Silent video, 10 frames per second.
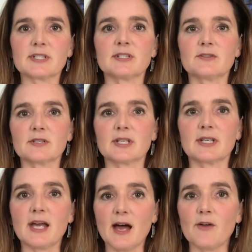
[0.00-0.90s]
and you can
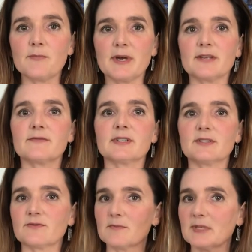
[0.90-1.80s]
get health
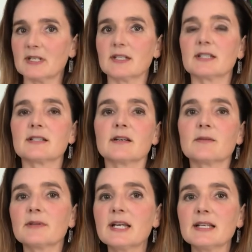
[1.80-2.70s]
benefits from eating a ton
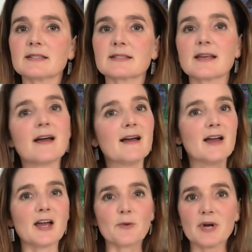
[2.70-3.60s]
of plants.
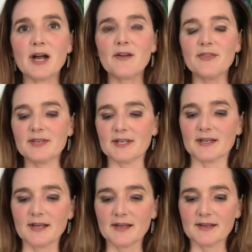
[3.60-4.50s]
And we're
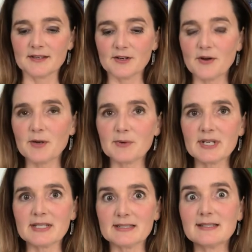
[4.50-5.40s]
healthy. You know, I
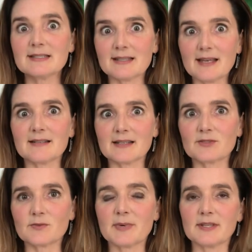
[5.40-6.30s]
went into that
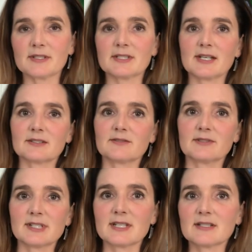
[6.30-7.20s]
naturopathic doctor
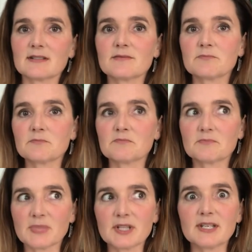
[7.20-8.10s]
visit
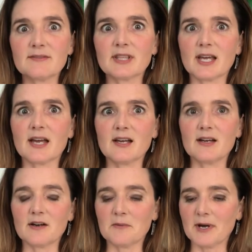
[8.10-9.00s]
believing that
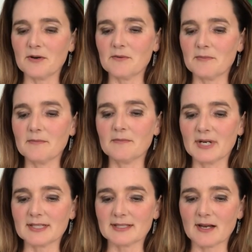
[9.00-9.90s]
about
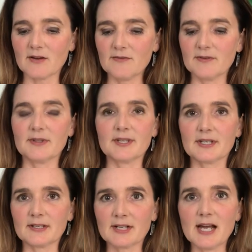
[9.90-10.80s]
myself and
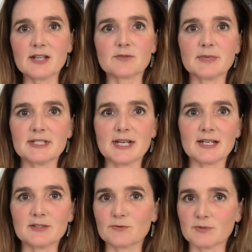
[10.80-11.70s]
thinking, gosh, my
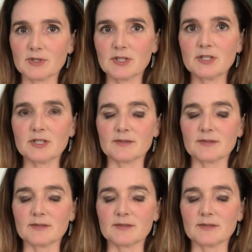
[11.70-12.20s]
diet's really good.